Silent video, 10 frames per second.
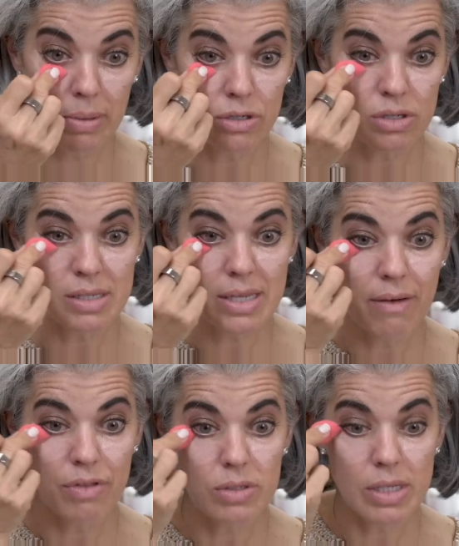Blender does
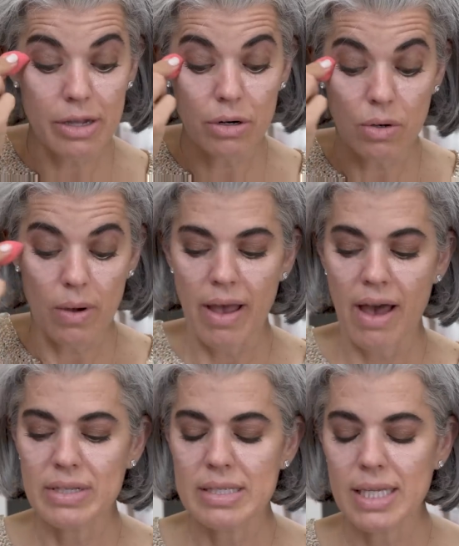have those. I don't know, I
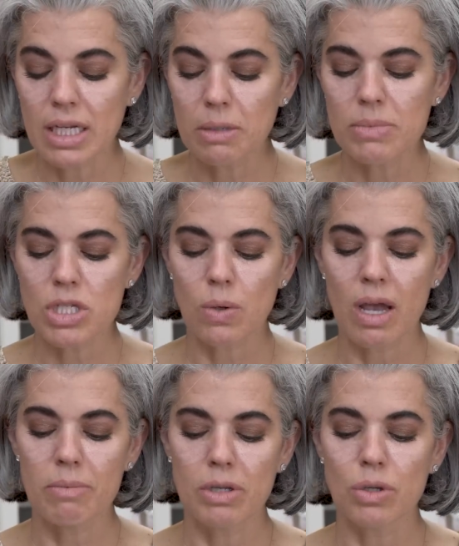haven't seen them, so
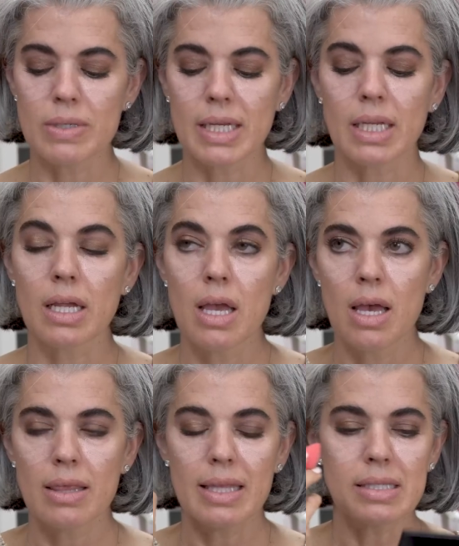I've been using
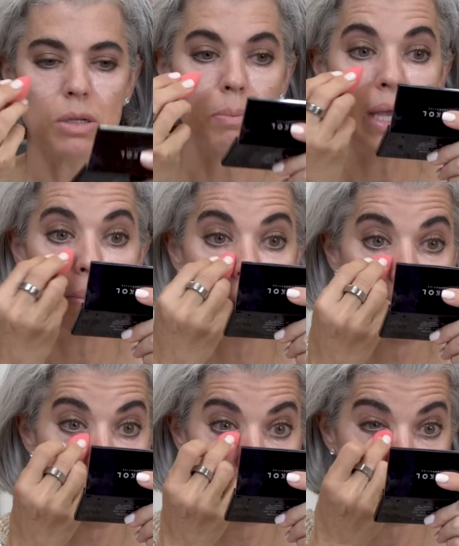this little baby
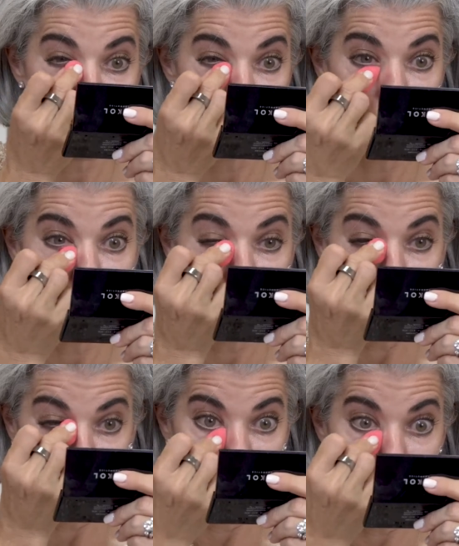one, which is
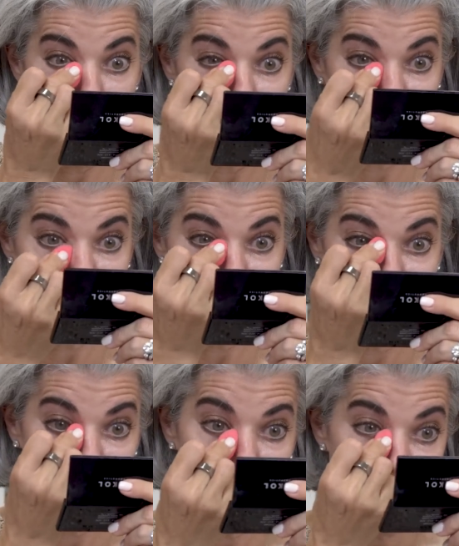really nice because I
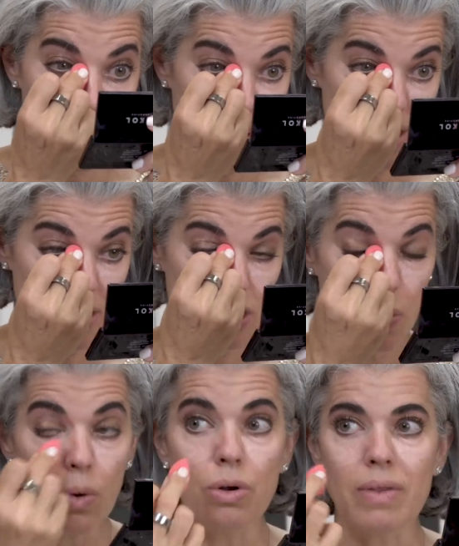can get up into this
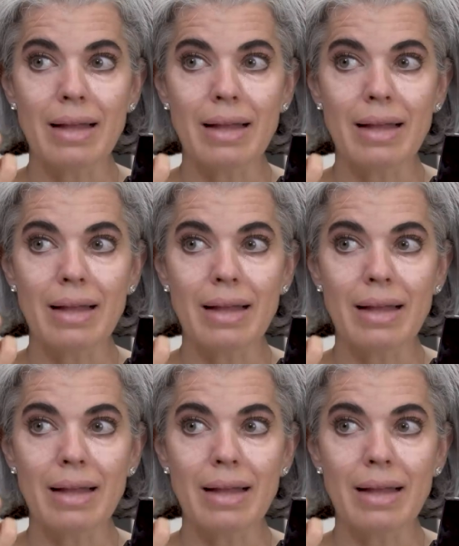corner.